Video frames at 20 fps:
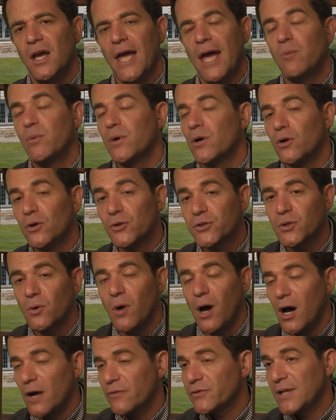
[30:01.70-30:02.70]
And we were also
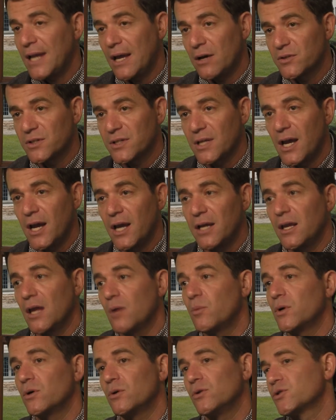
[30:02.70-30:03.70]
often outside,
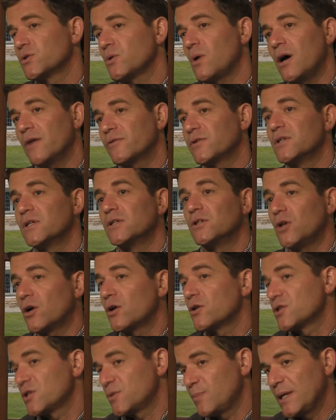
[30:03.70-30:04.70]
and we were also often in
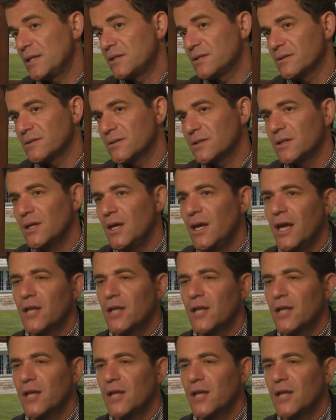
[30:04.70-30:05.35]
large spaces.